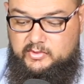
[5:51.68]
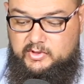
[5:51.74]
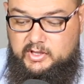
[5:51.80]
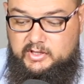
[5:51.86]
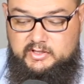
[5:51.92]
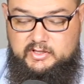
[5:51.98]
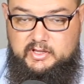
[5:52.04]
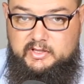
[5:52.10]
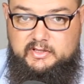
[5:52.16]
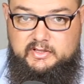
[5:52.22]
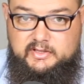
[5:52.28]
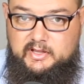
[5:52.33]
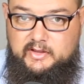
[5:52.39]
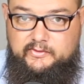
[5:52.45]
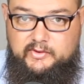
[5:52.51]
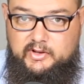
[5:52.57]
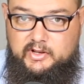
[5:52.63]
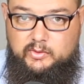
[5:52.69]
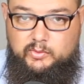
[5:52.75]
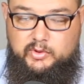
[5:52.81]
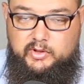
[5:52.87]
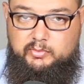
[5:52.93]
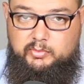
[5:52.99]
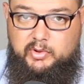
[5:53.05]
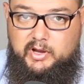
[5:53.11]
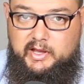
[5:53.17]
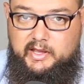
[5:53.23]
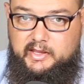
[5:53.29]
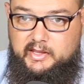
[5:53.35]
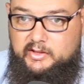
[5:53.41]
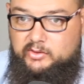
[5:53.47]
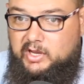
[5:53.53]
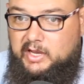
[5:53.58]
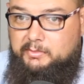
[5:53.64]
it, it's definitely worth
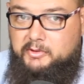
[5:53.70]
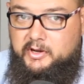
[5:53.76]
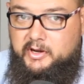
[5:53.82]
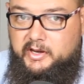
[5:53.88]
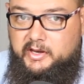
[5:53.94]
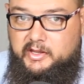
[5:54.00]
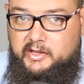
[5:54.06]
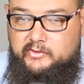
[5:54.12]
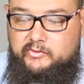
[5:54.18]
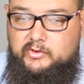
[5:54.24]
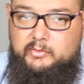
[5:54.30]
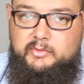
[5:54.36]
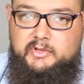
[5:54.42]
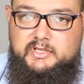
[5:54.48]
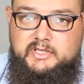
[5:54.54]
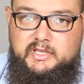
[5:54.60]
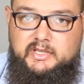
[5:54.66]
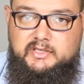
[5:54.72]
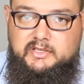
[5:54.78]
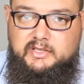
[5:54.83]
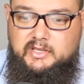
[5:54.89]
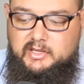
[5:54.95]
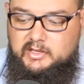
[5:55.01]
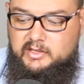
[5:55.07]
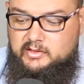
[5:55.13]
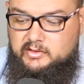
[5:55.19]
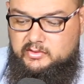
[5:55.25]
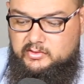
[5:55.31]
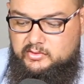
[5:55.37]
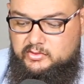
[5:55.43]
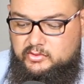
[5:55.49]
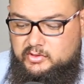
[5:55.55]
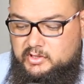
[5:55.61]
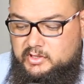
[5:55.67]
buying it or upgrading it from the 6D
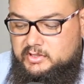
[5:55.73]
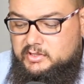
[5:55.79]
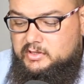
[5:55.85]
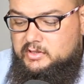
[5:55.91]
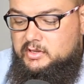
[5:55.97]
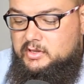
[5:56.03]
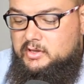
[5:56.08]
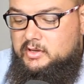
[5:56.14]
to this.